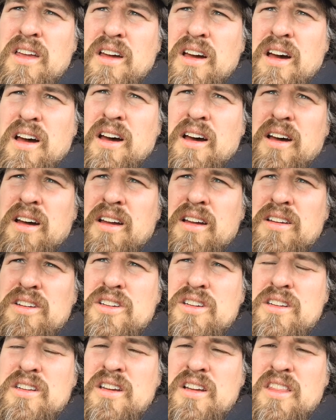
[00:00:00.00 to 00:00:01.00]
And
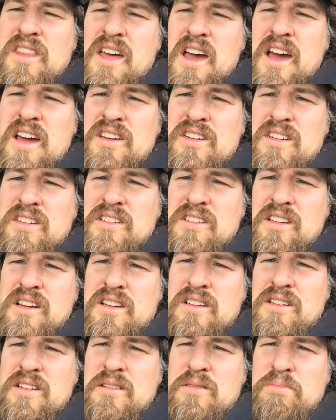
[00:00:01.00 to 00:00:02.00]
she did that. She
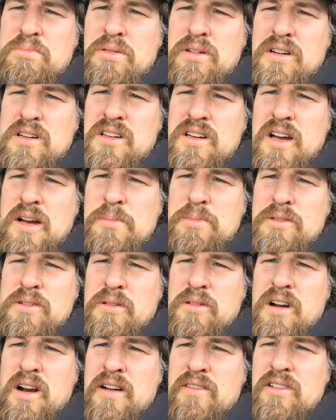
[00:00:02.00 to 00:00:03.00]
said she did push-ups or
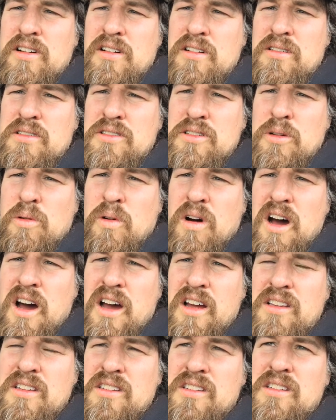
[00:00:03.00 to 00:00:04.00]
whatever,
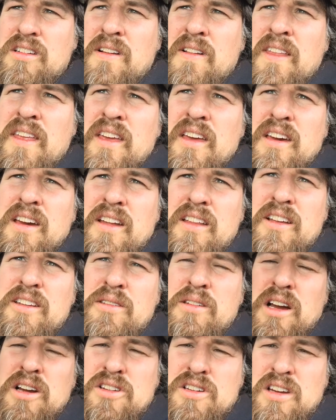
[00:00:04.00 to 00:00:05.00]
squats, and that's
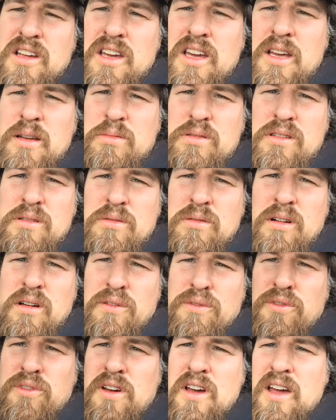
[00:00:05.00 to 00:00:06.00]
how she keeps real
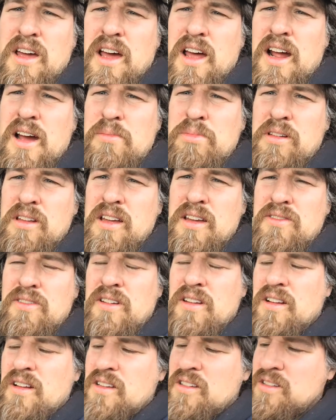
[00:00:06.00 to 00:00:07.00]
fit. And I believe
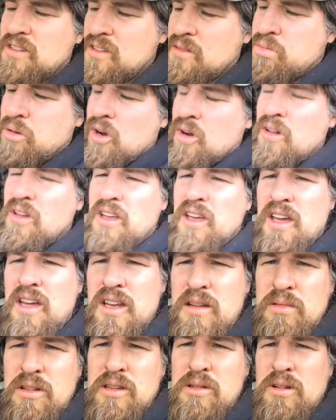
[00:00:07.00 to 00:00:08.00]
it. Just holding it
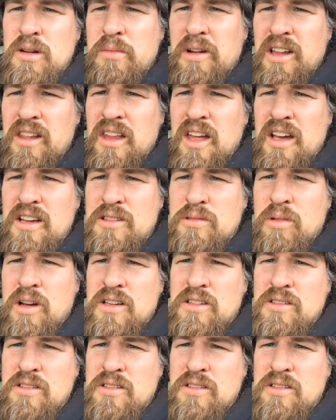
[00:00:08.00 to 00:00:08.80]
in between my legs while